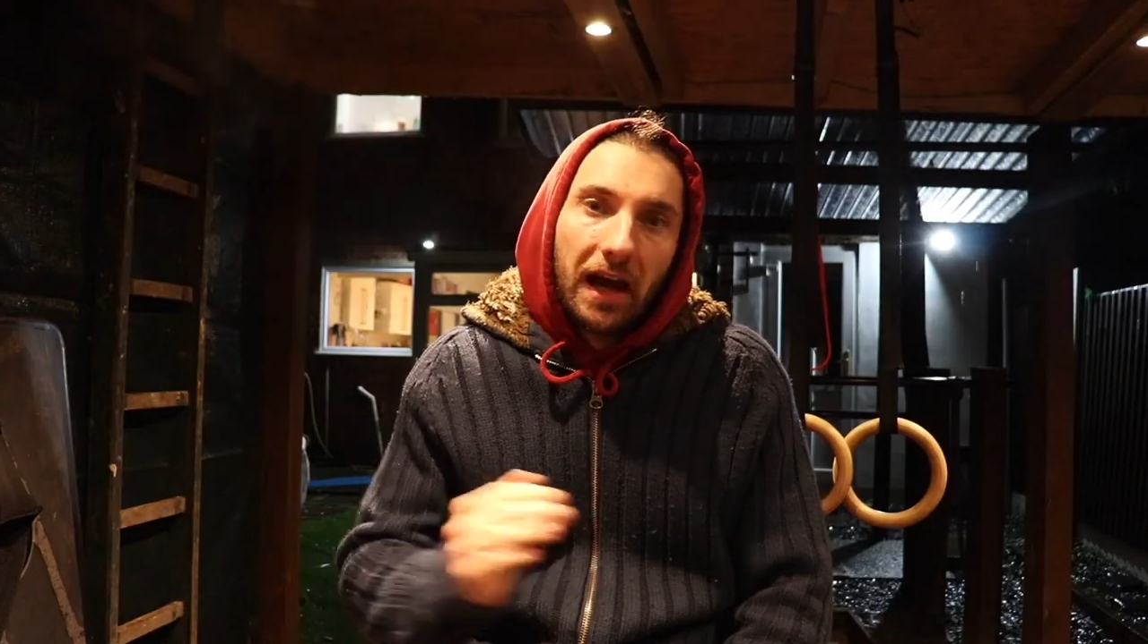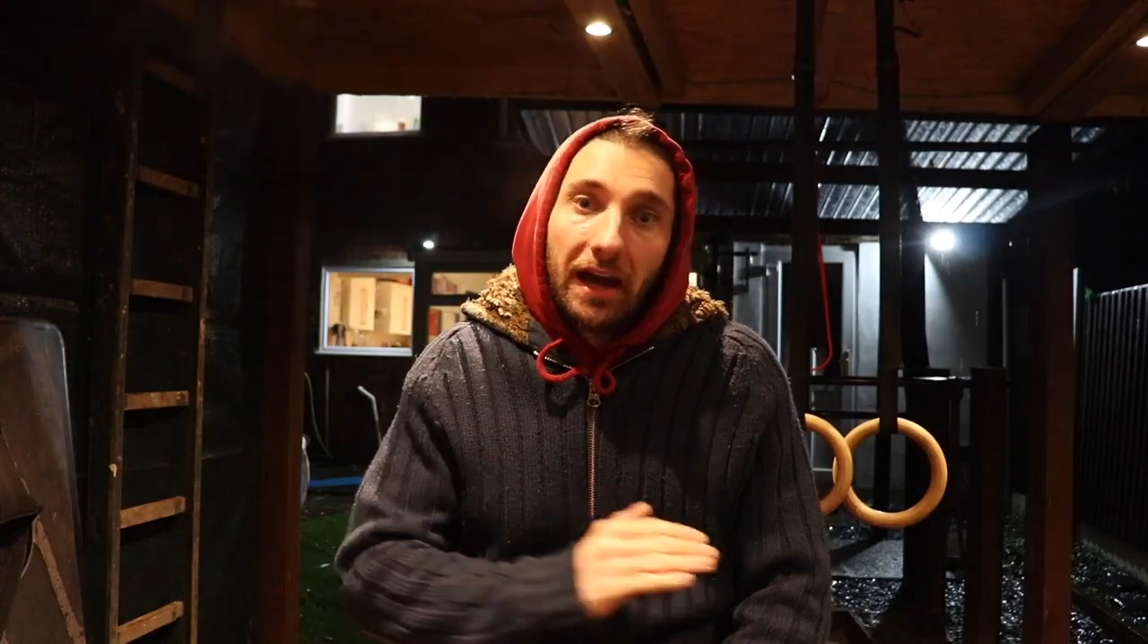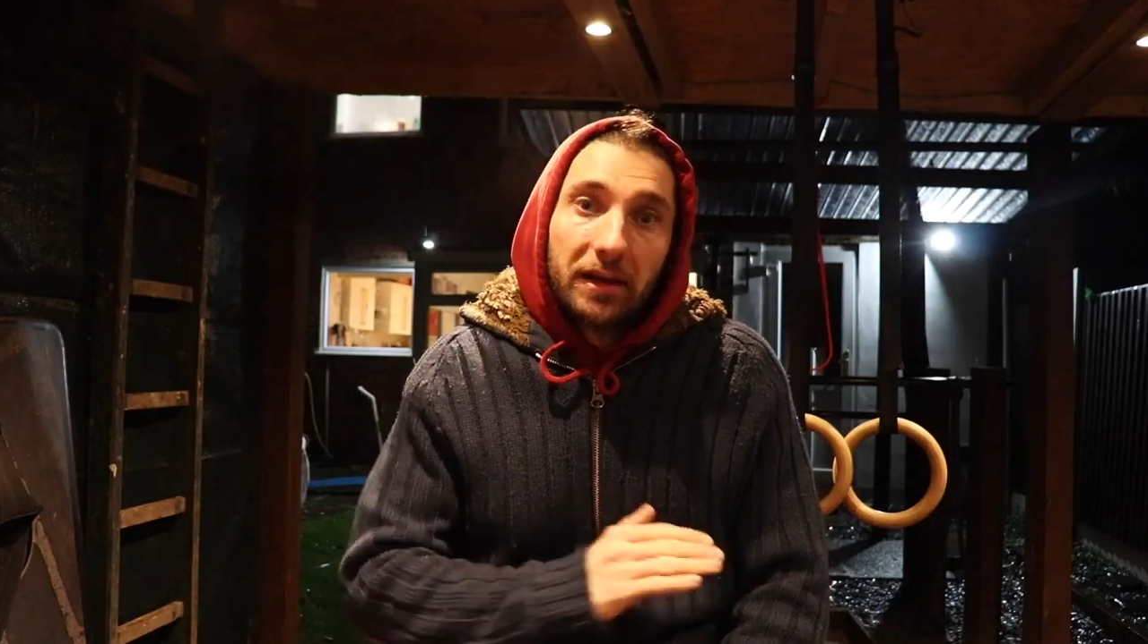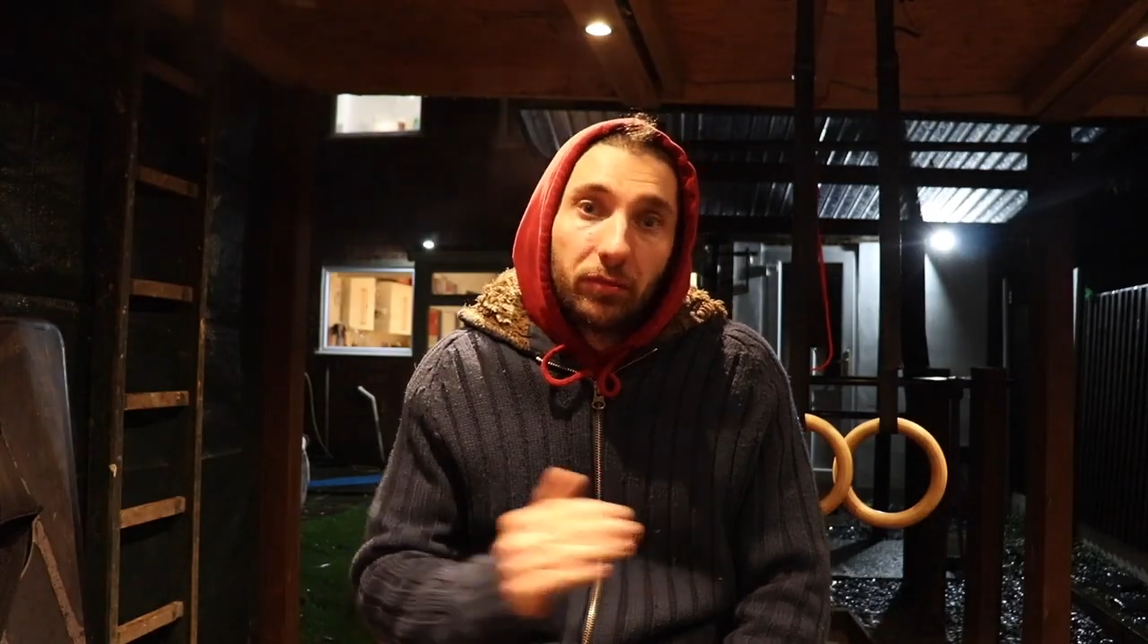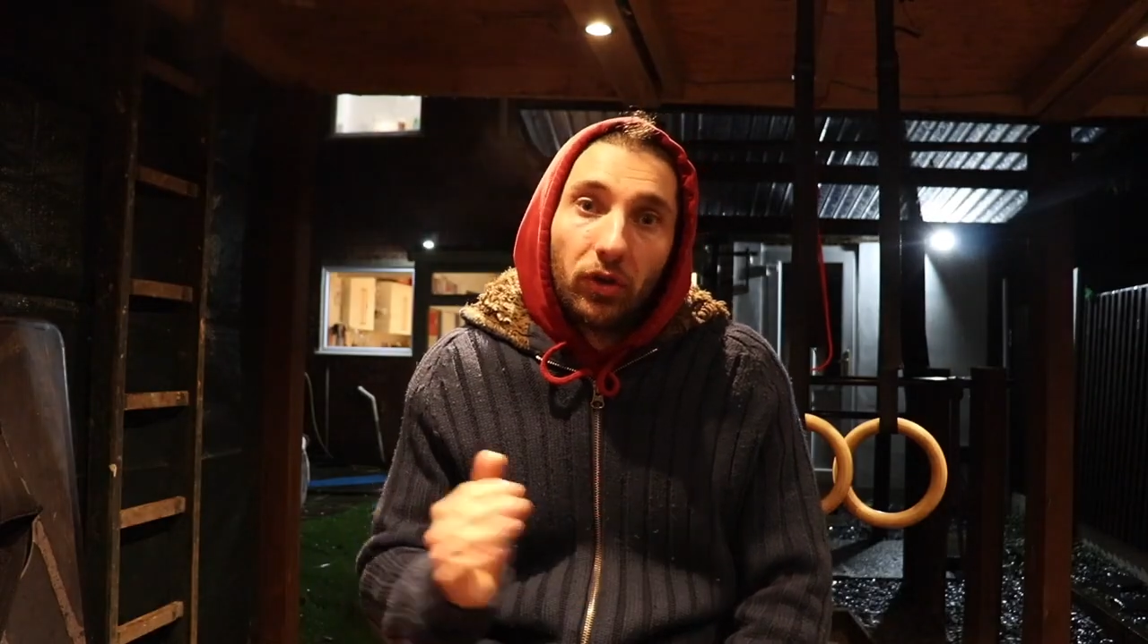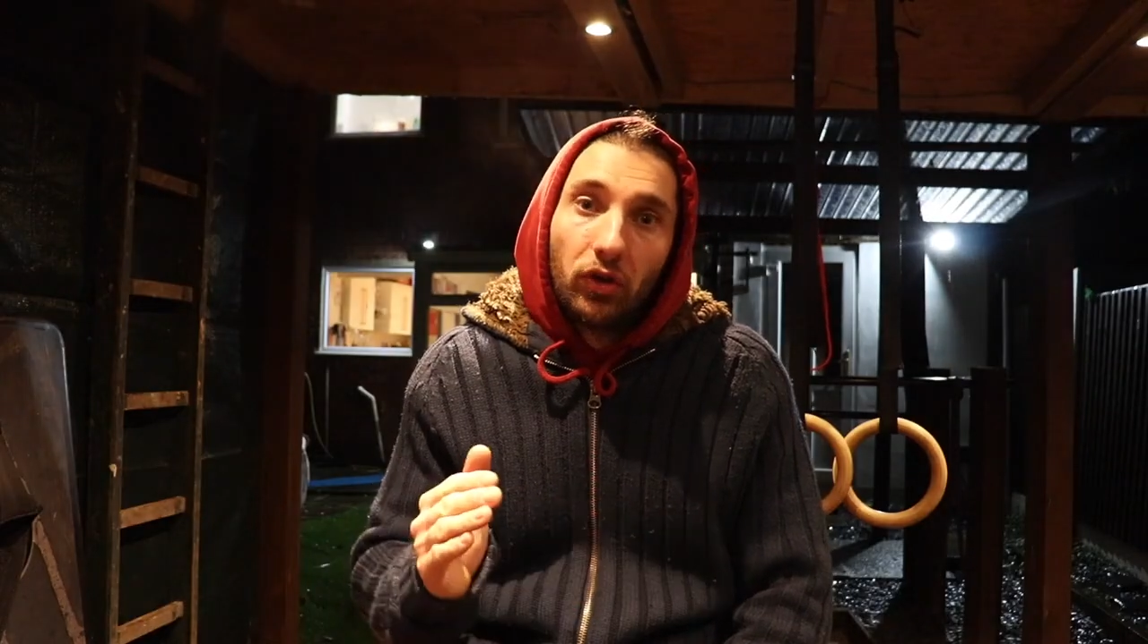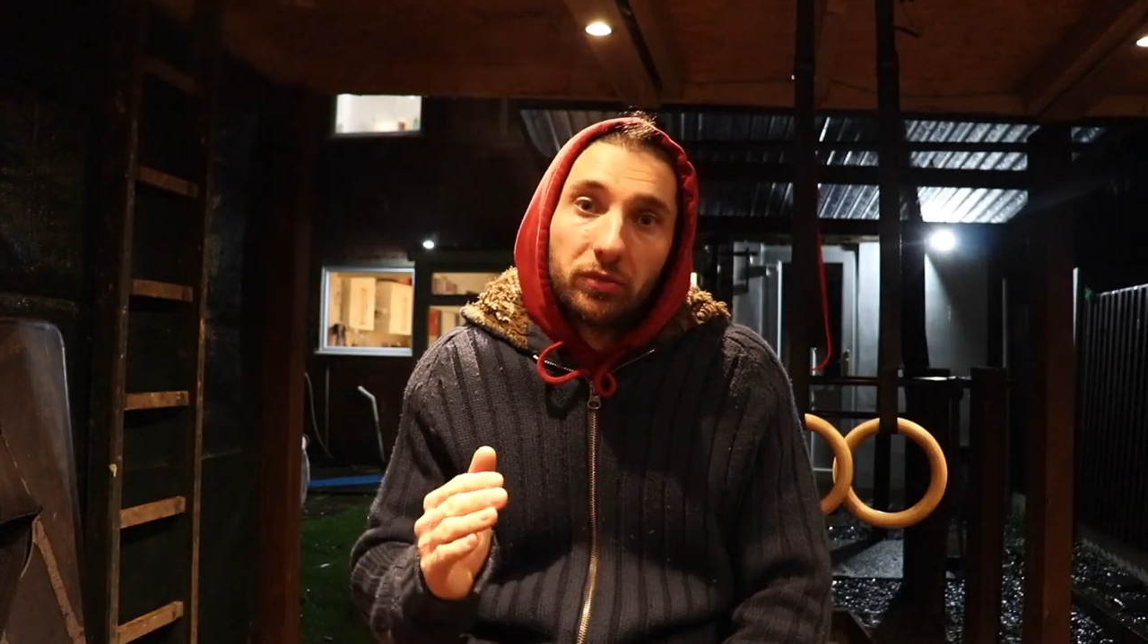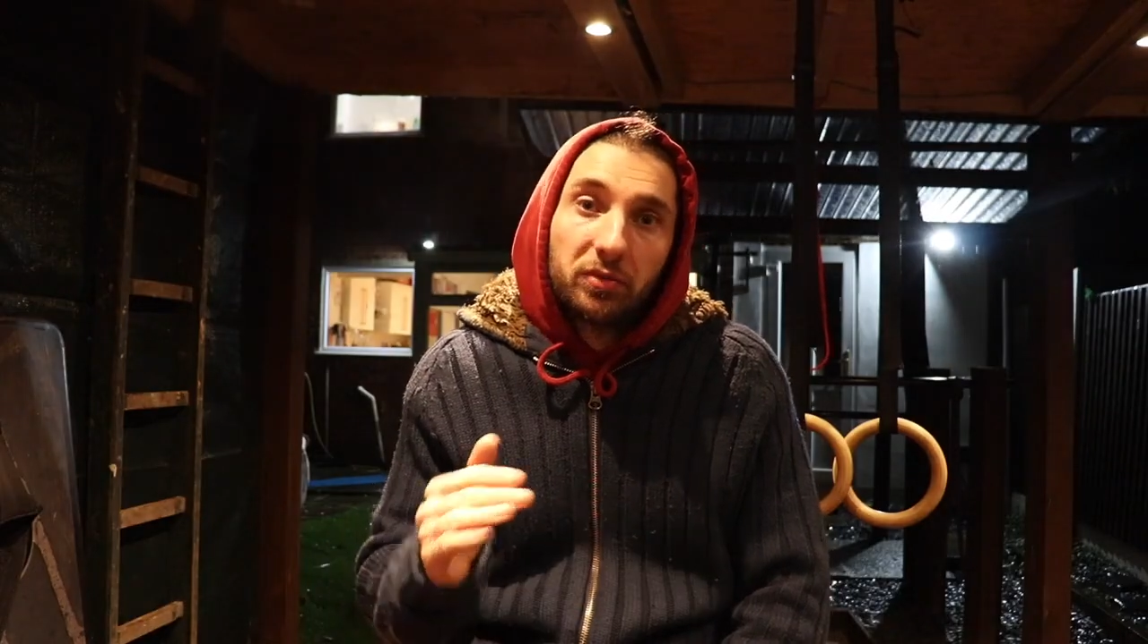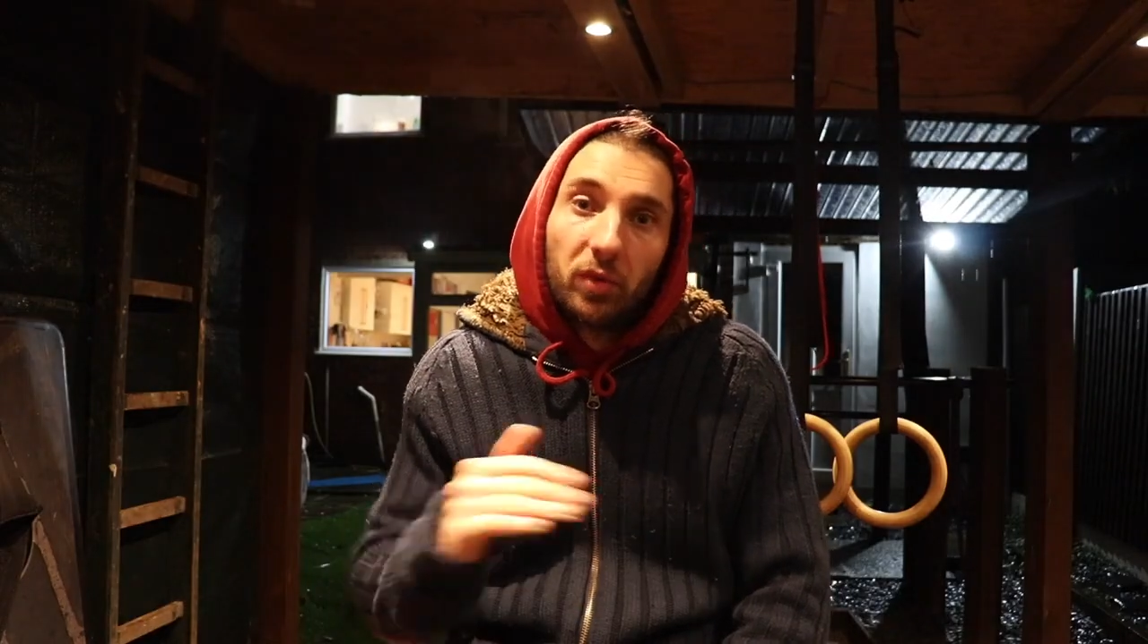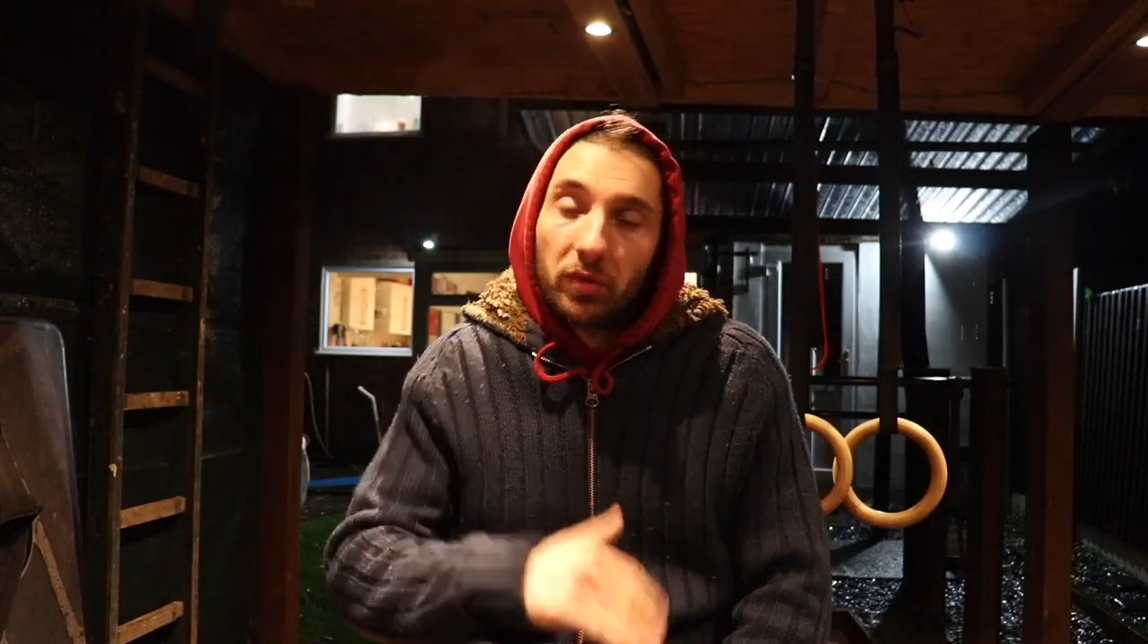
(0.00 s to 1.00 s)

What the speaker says: 8 pull-ups, but